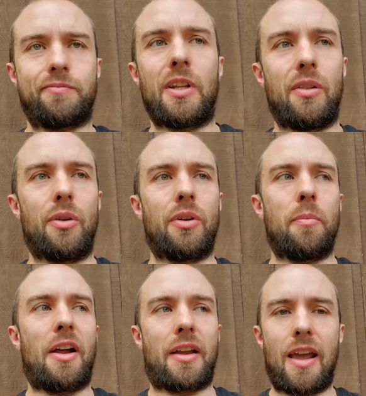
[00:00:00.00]
learn
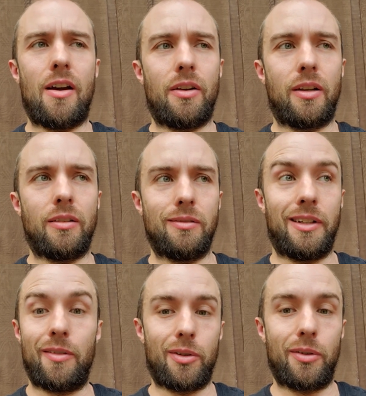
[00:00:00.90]
about accounting and
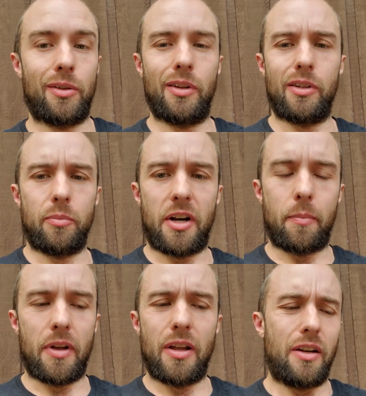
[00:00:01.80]
never learn a little bit of
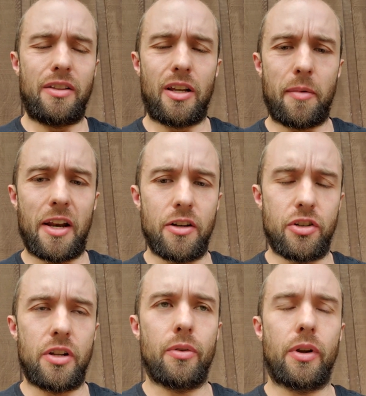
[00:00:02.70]
anything about
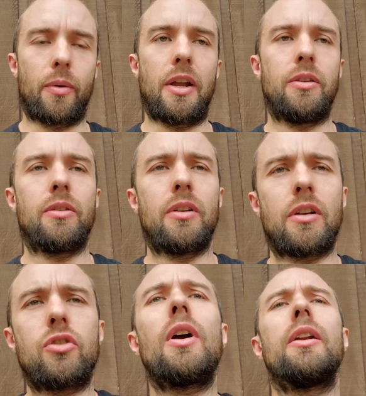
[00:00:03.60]
engineering, right? You're going
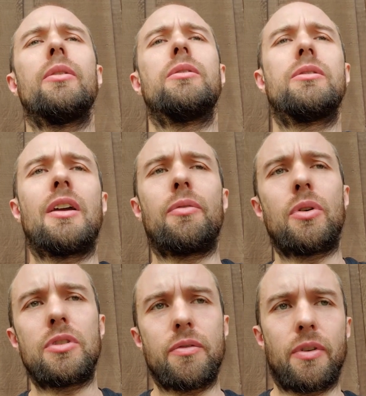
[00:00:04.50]
to try to
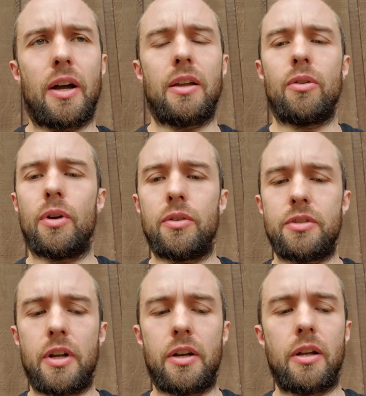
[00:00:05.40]
diversify your
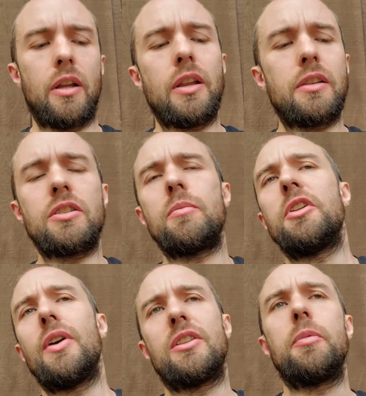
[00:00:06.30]
understanding. And that doesn't mean
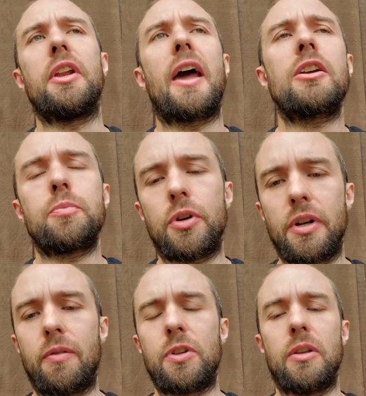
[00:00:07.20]
you have to be an expert in
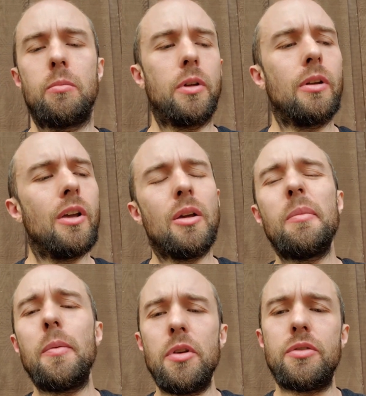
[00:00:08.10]
everything, but
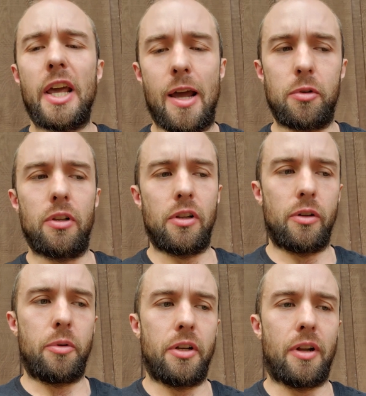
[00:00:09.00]
maybe you dabble a
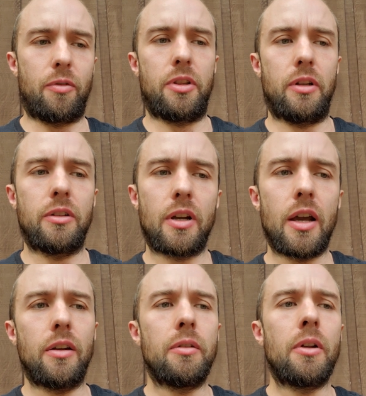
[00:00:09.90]
little bit in everything to
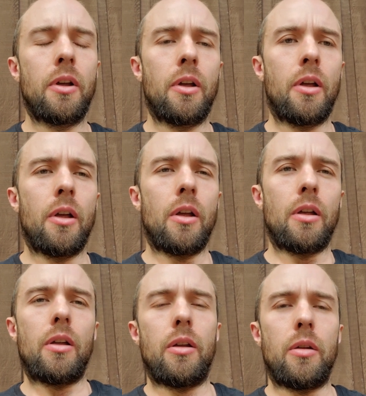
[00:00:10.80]
kind of
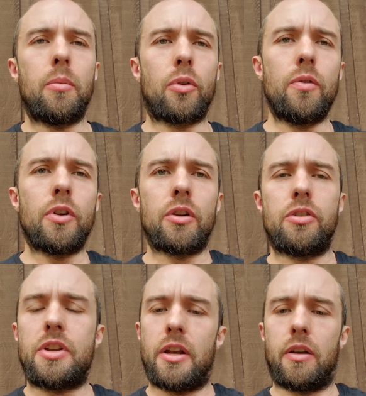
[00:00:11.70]
improve your
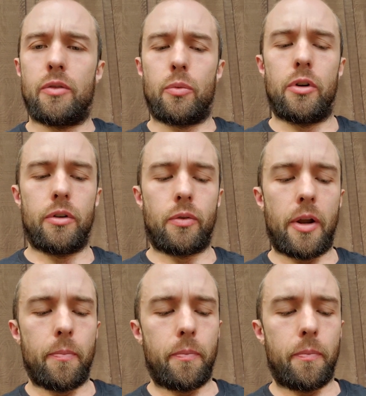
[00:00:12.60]
understanding of the world, right?